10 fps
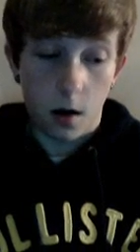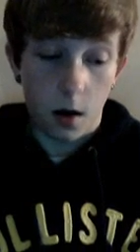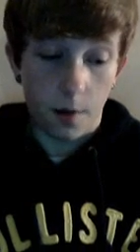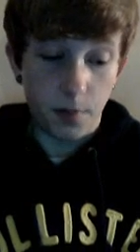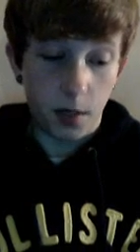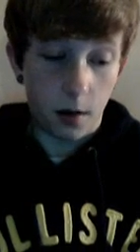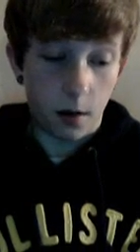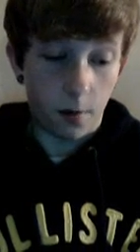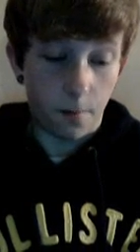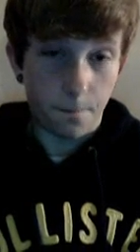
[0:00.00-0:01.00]
Um, you
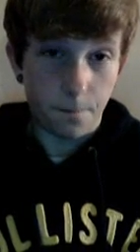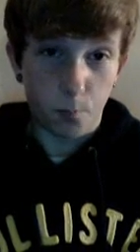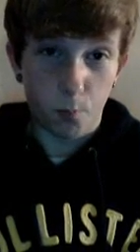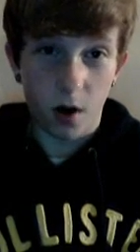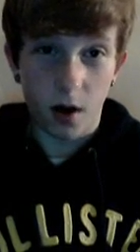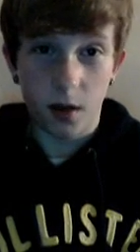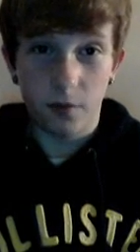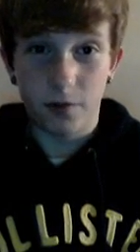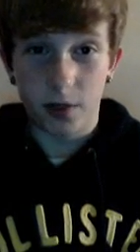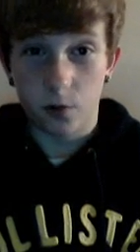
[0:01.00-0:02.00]
know,
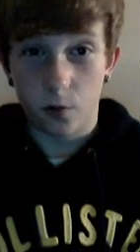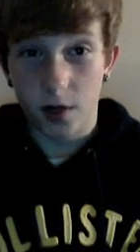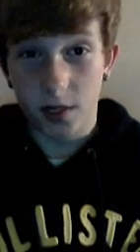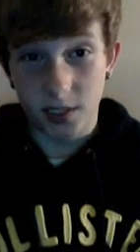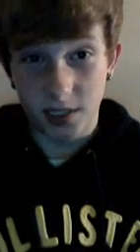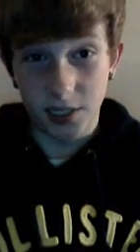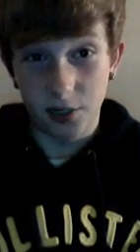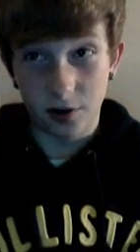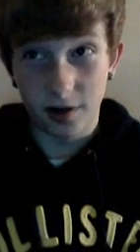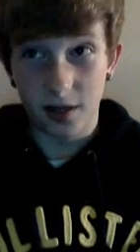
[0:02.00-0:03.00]
wearing Victoria's
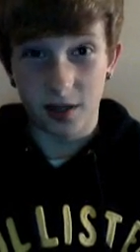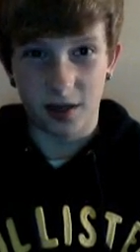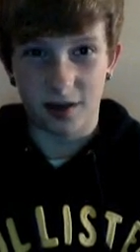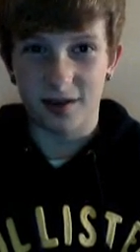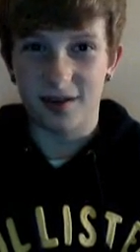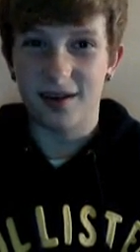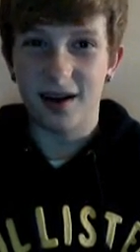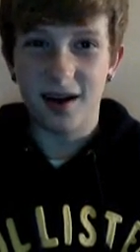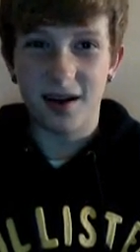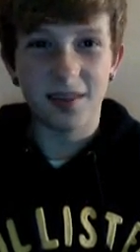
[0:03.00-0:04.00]
Secret, like
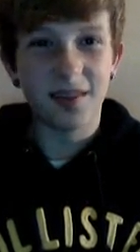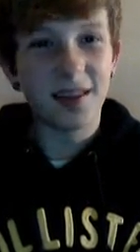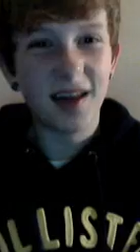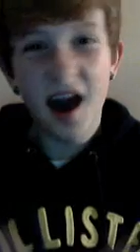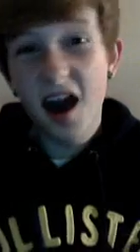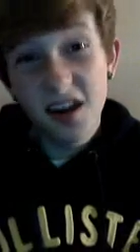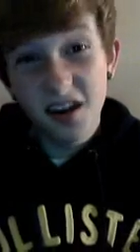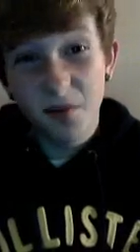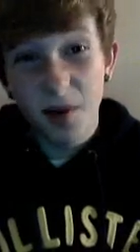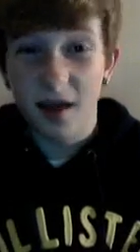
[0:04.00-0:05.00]
not not the
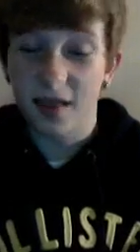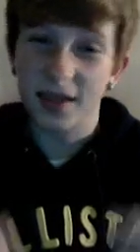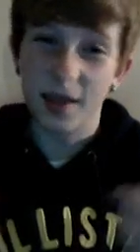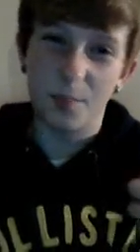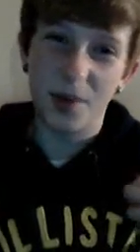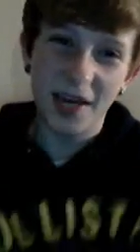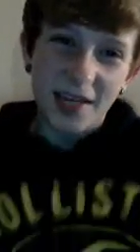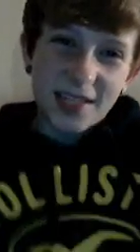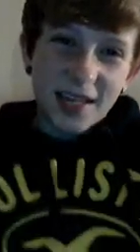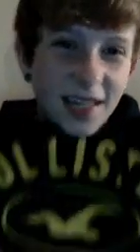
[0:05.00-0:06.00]
underwear, like the
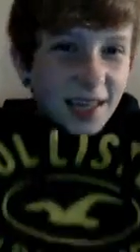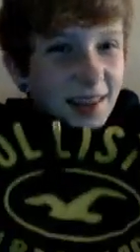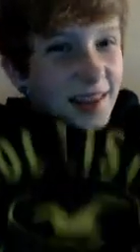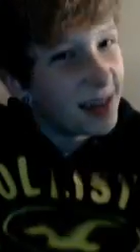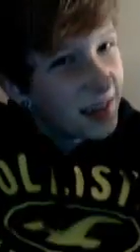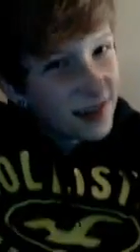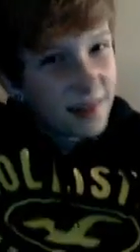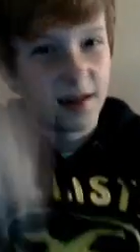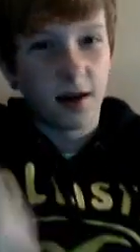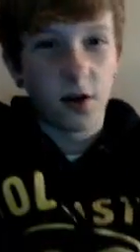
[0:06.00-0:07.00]
pink stuff, like the
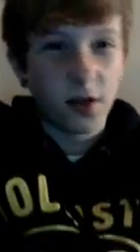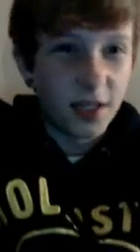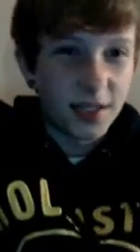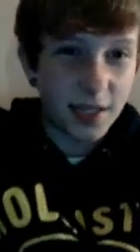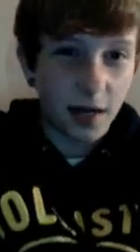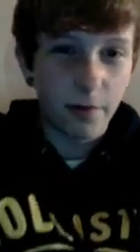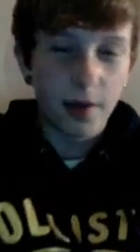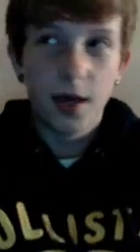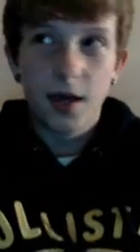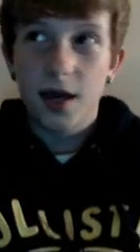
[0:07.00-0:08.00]
the girly stuff.
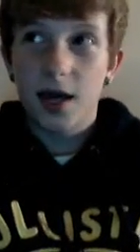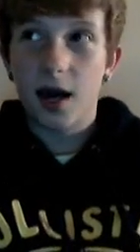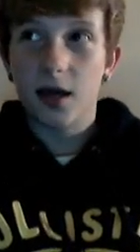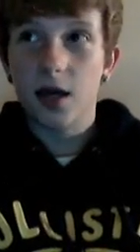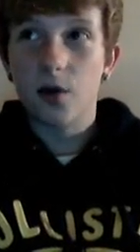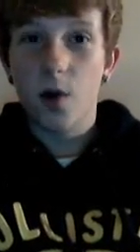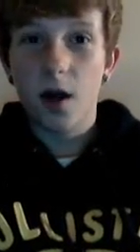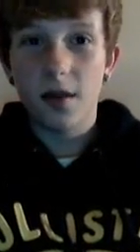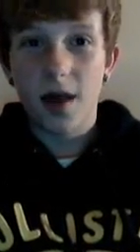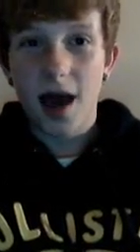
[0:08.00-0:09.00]
And I'd like
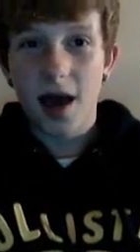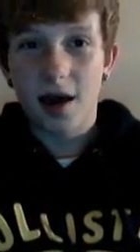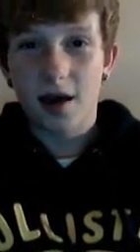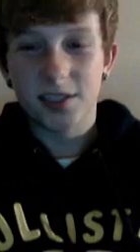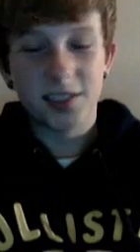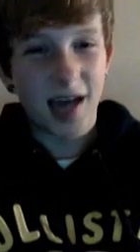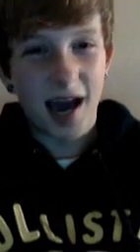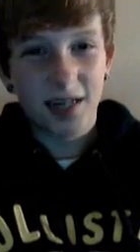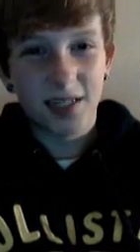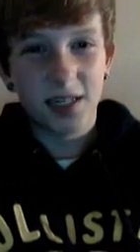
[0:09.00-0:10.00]
wear that and I'd just
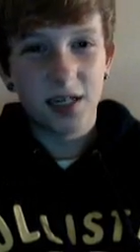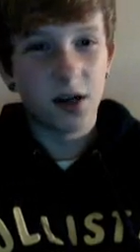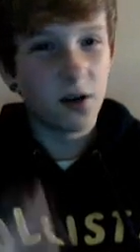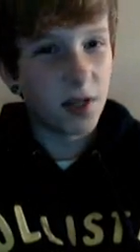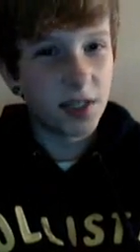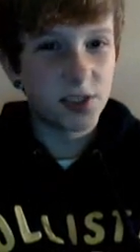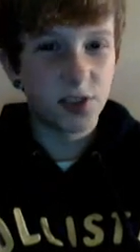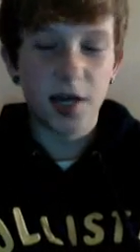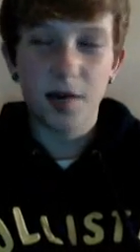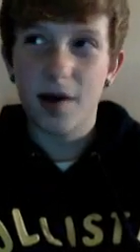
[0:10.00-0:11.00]
act like girl, like
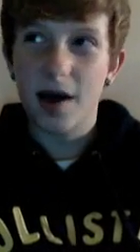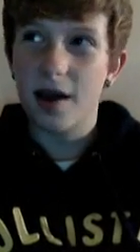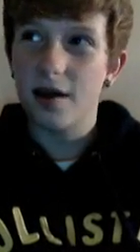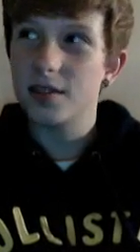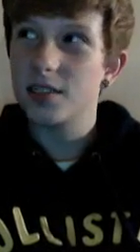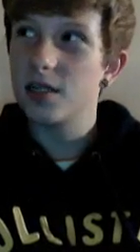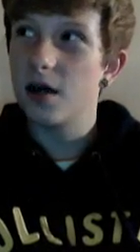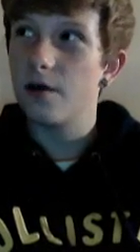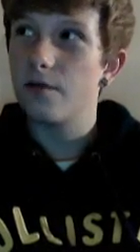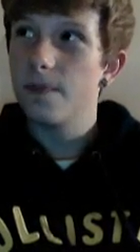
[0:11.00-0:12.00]
straighten my hair and
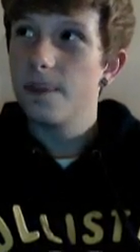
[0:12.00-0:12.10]
stuff.